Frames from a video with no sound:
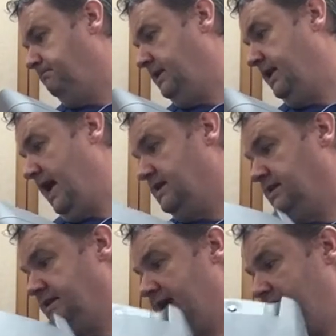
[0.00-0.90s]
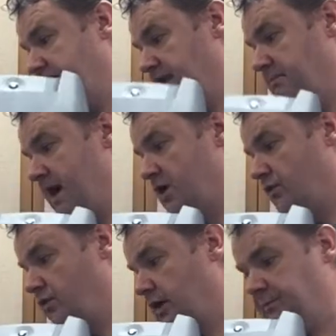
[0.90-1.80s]
It has a dedicated
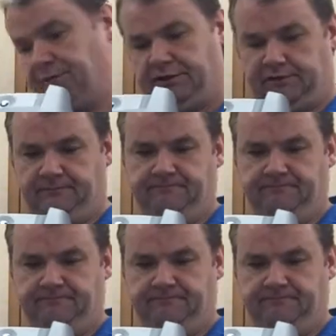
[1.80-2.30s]
microphone input.